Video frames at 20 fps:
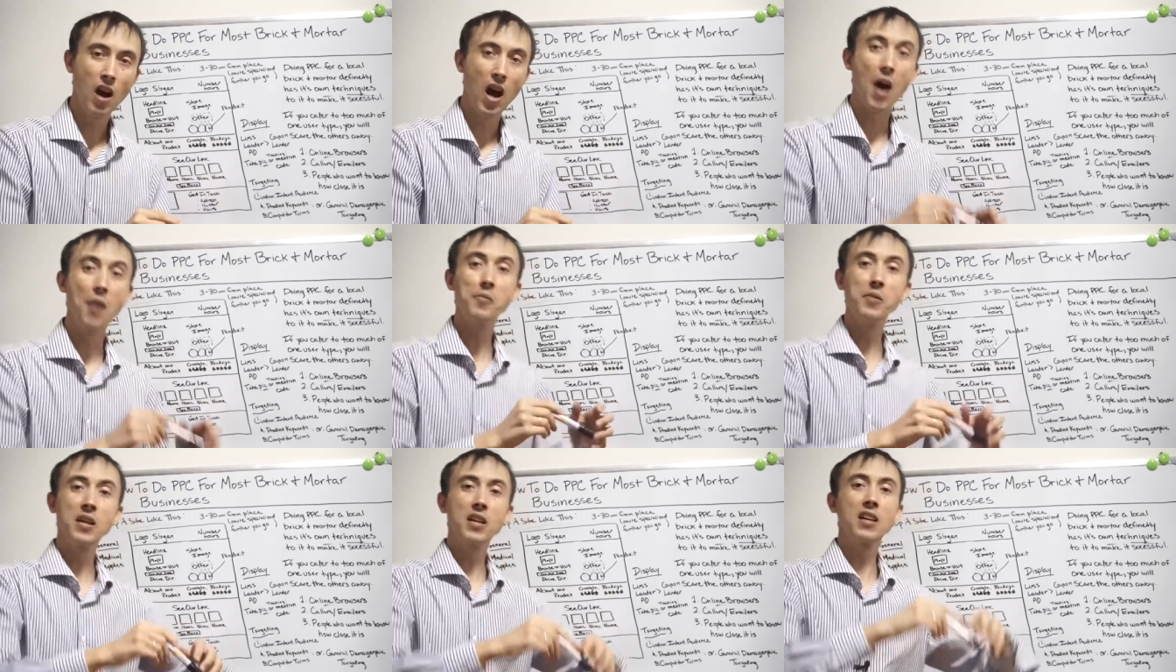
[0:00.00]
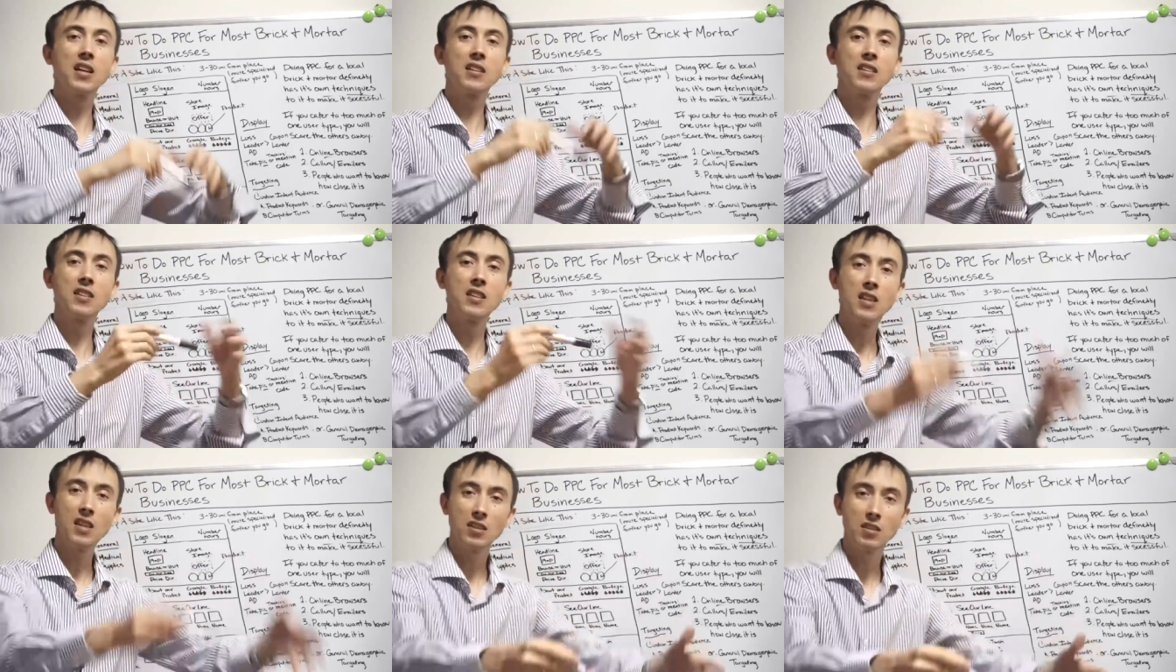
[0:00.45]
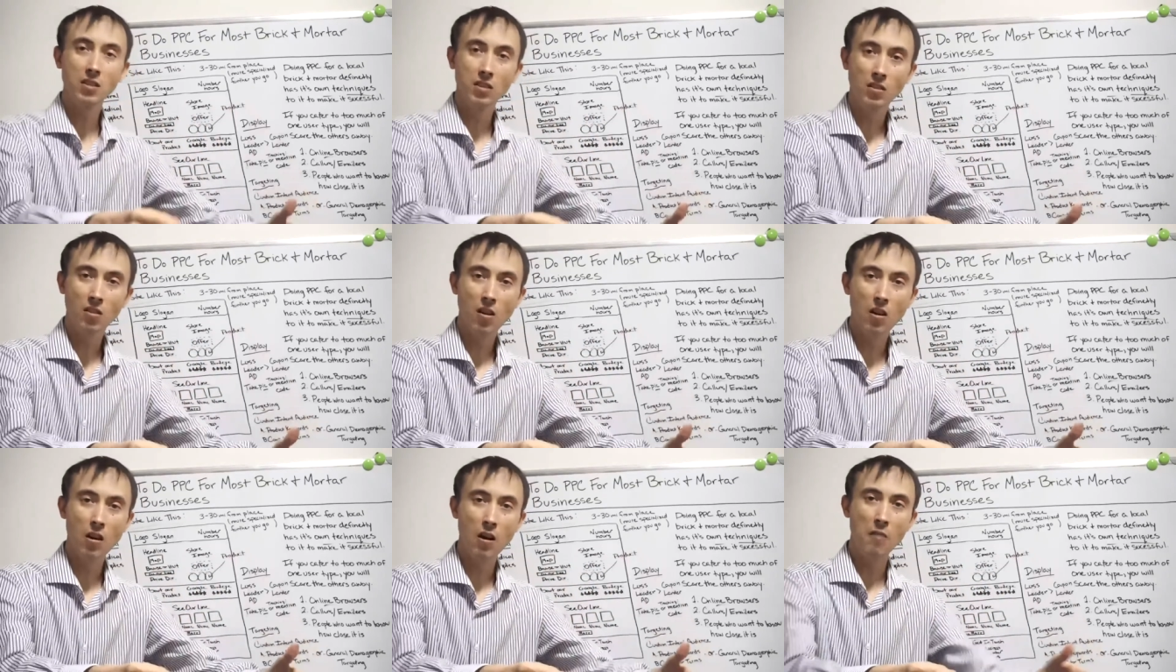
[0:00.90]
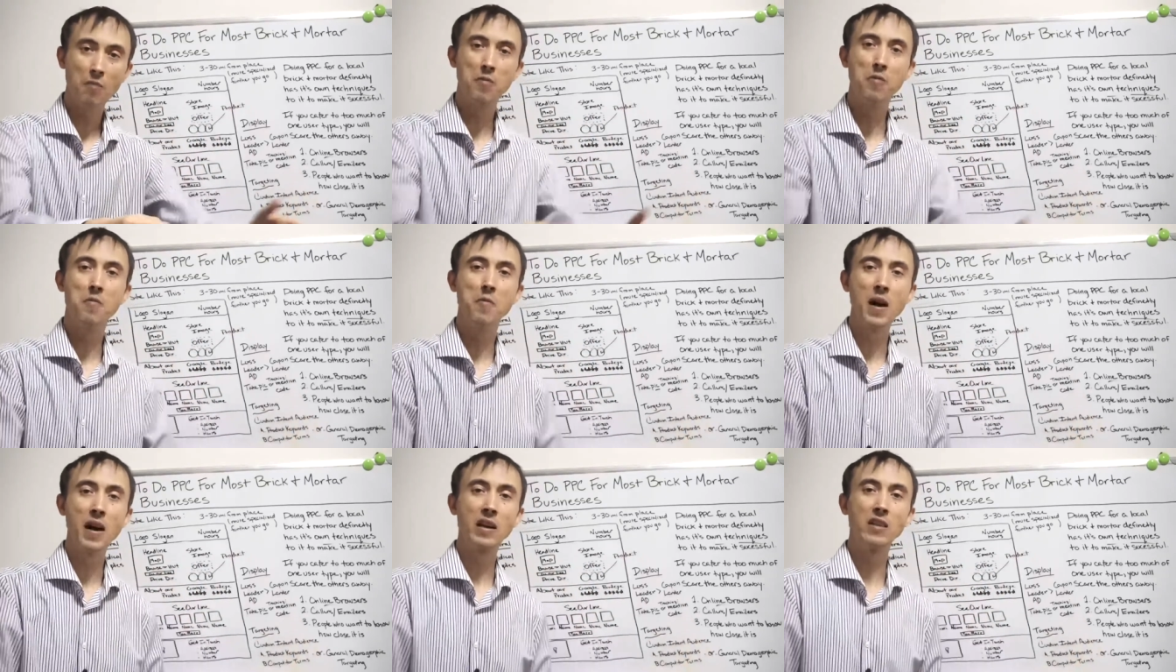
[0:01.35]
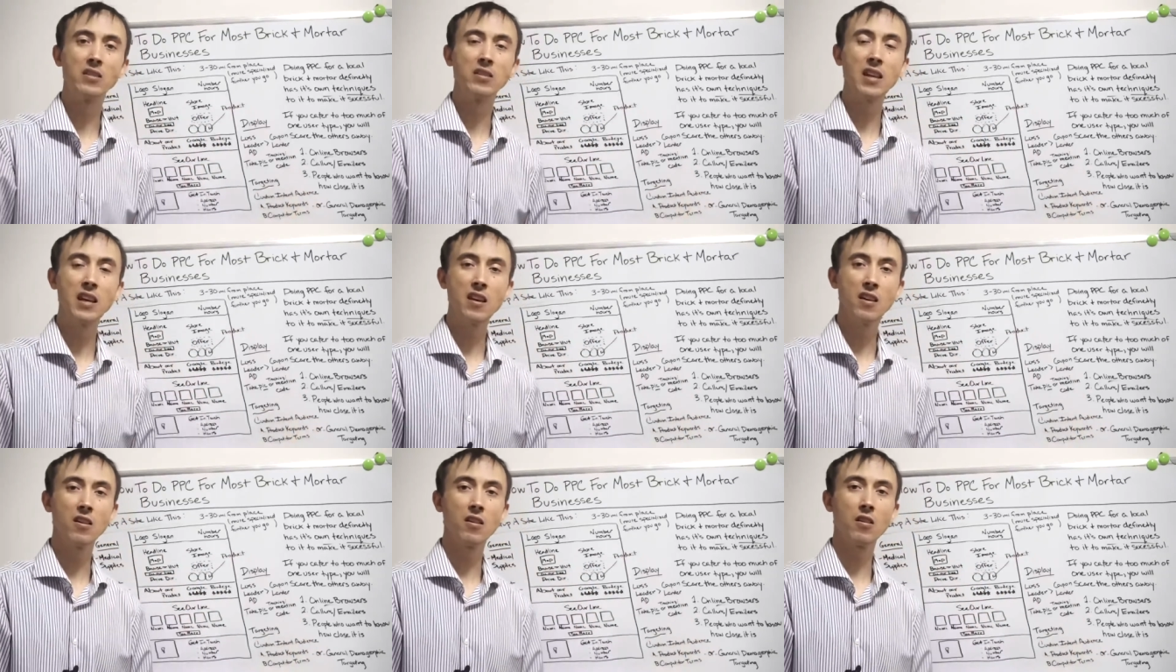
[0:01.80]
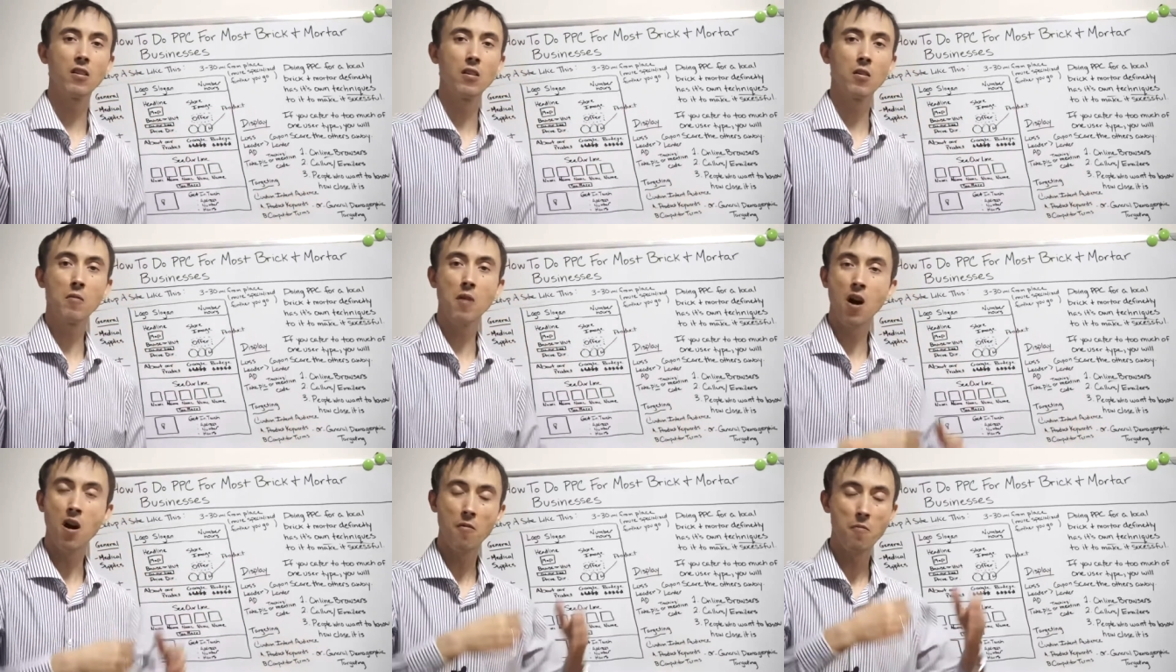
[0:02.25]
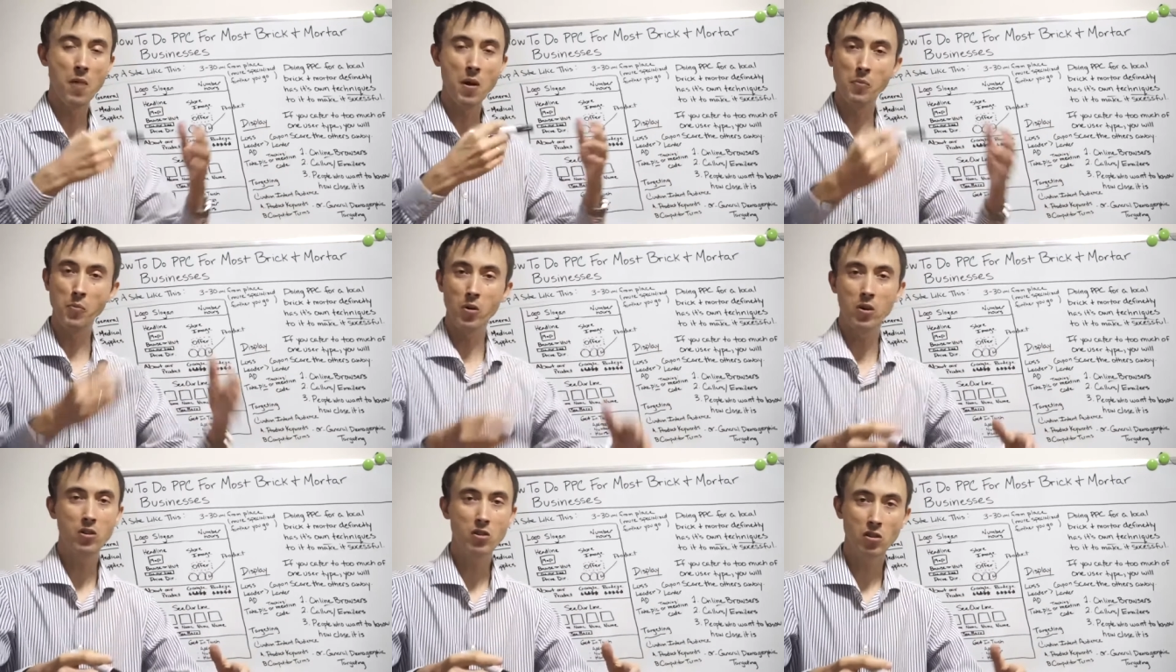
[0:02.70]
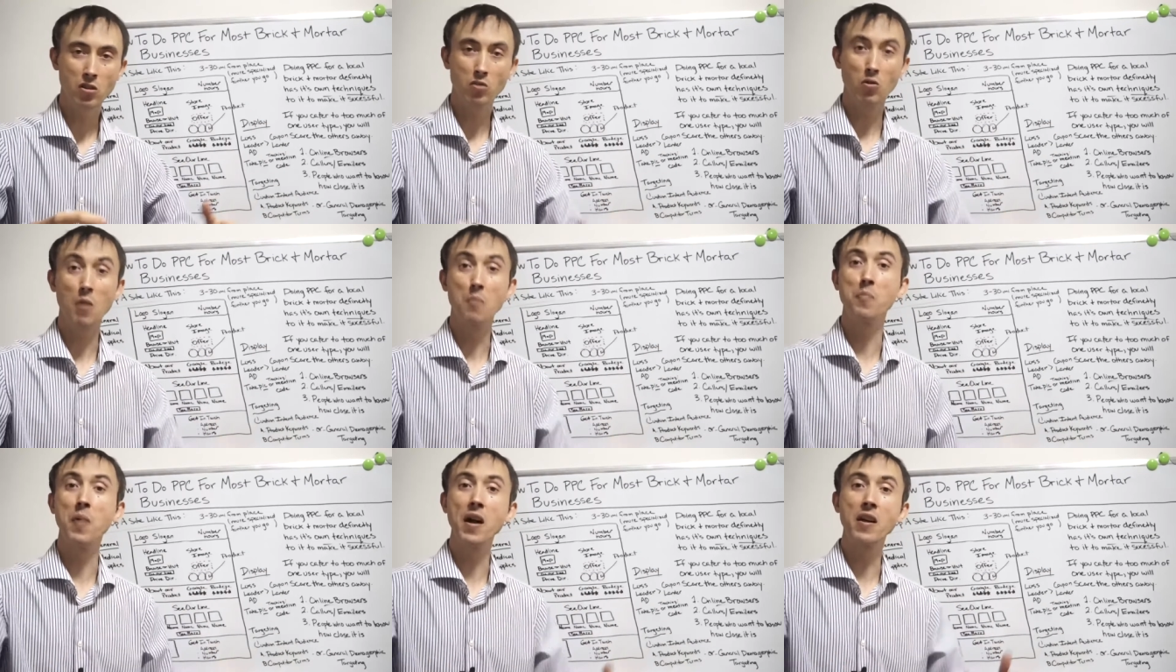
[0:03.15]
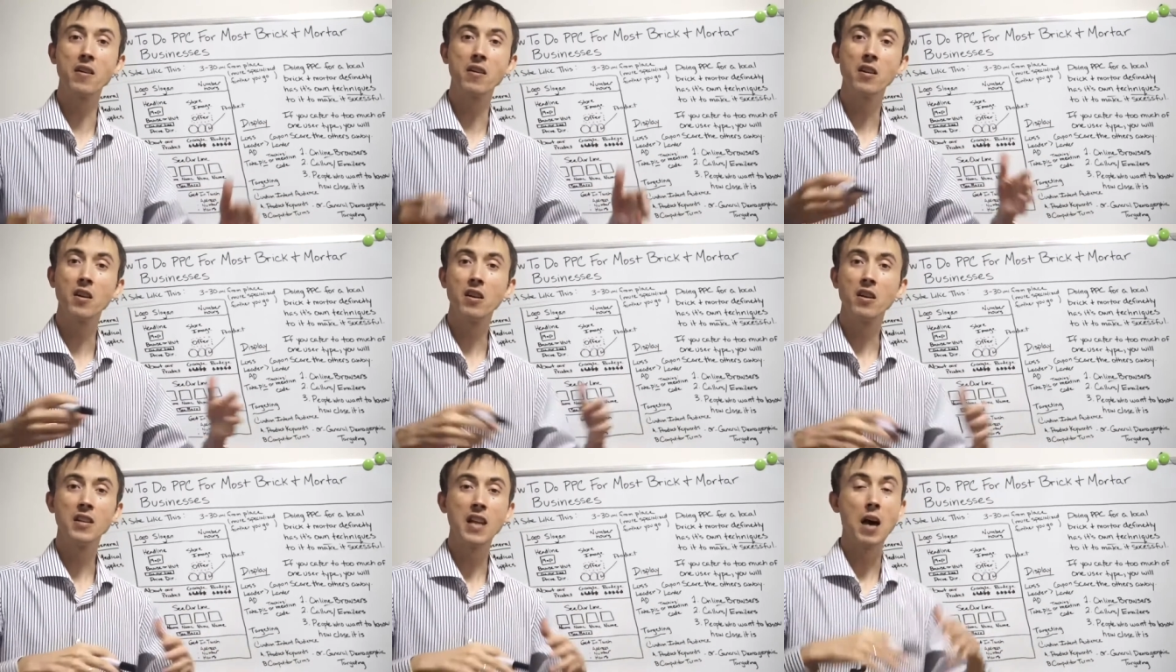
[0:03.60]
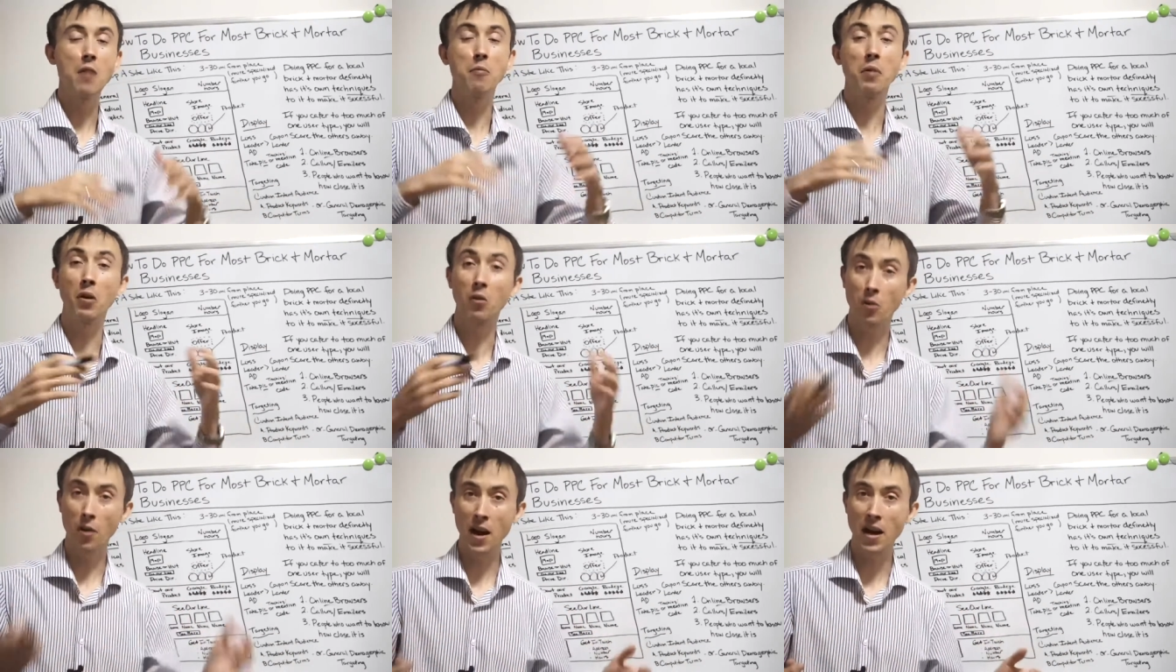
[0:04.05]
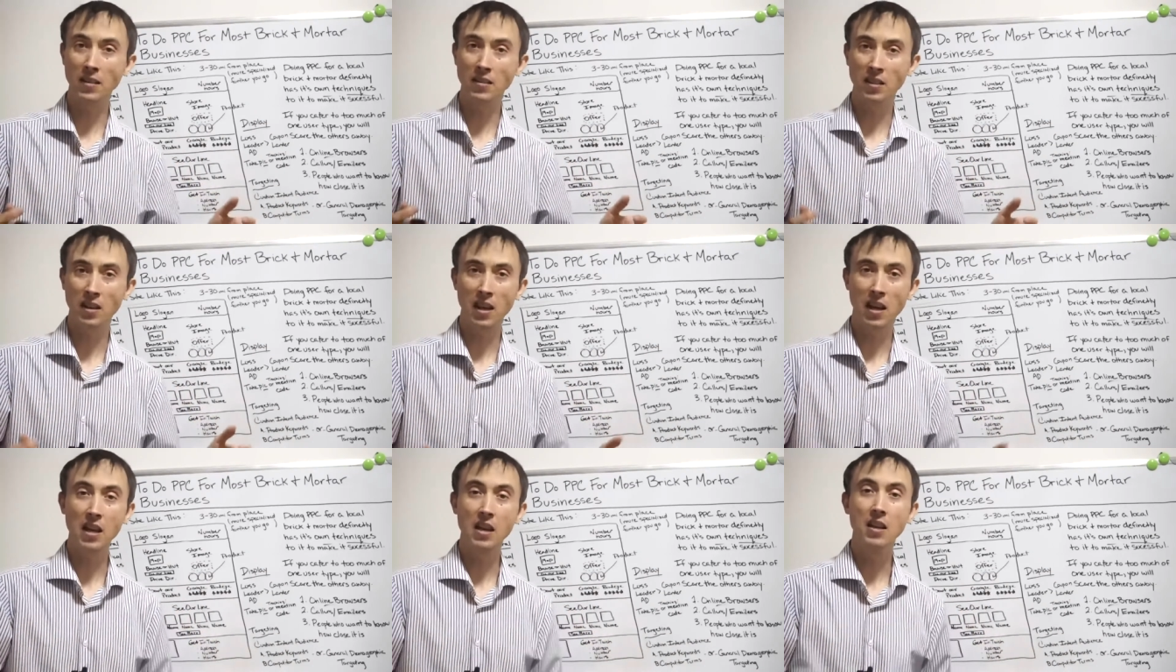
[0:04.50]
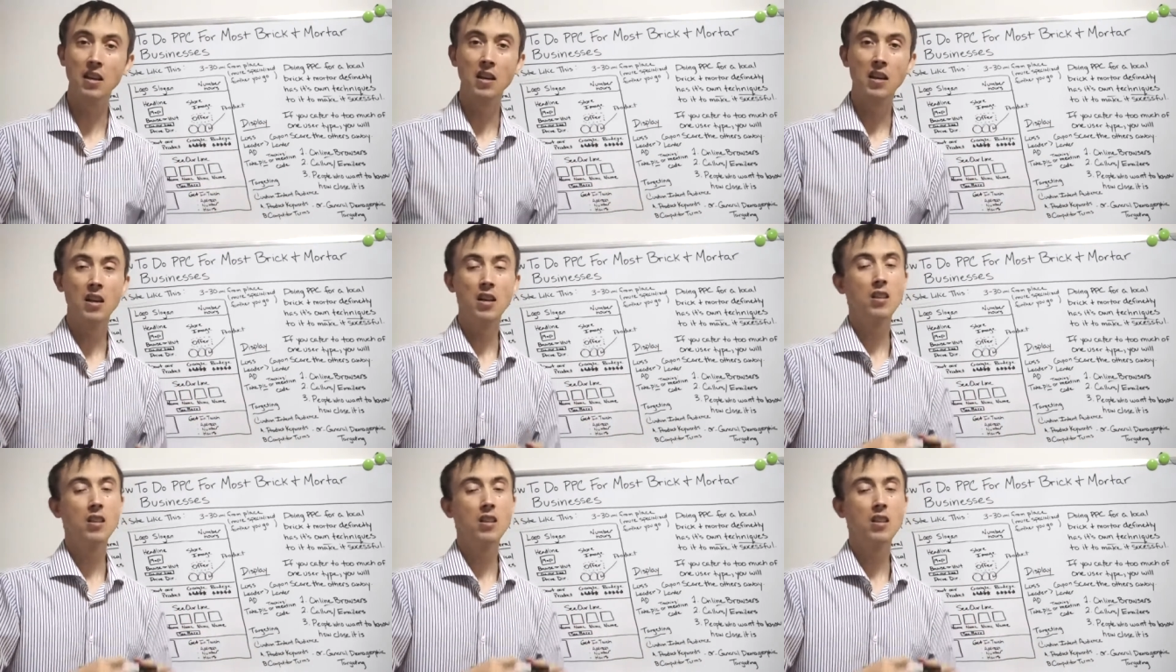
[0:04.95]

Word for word: I'm going to get this off of my sale, off my purchase, so I better not procrastinate.